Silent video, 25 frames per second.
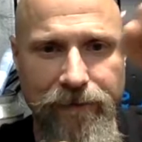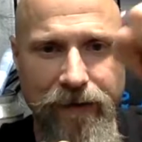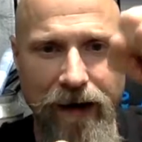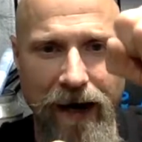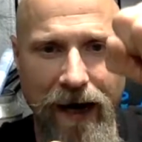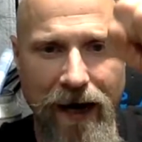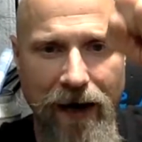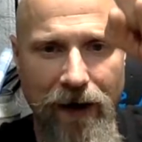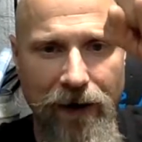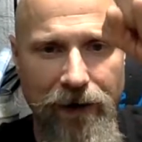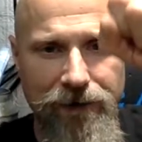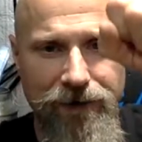
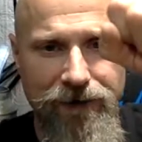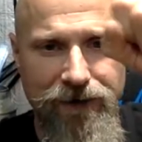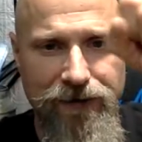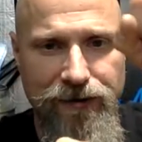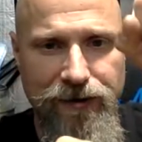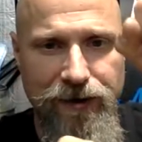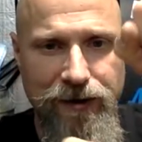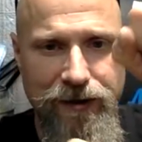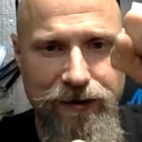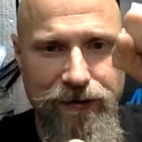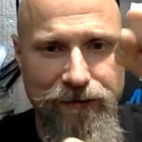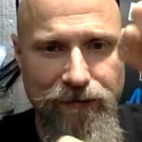valves
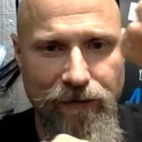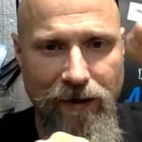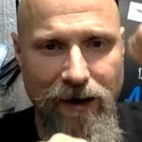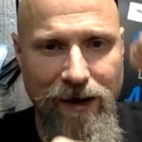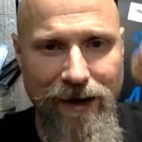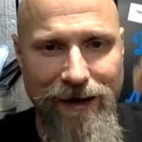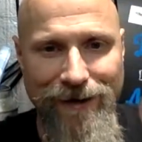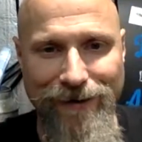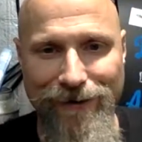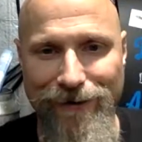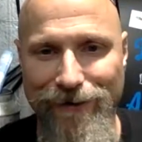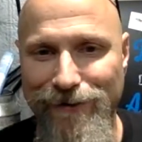just
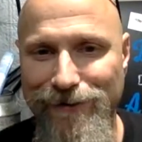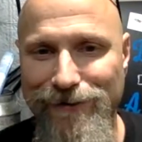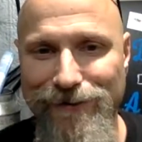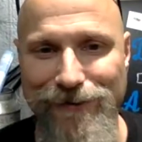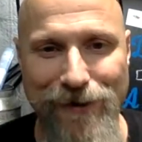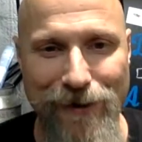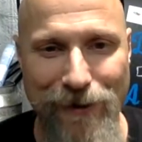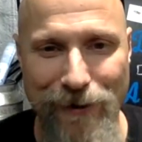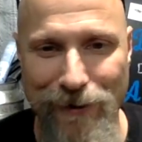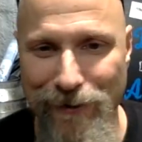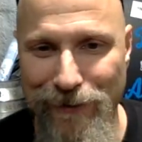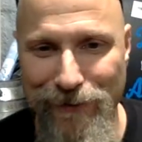right, and there's
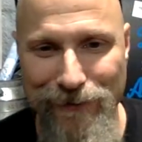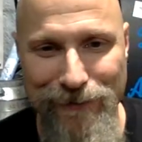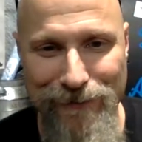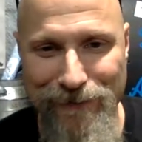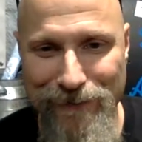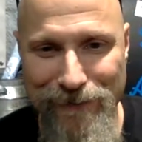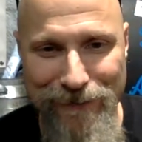no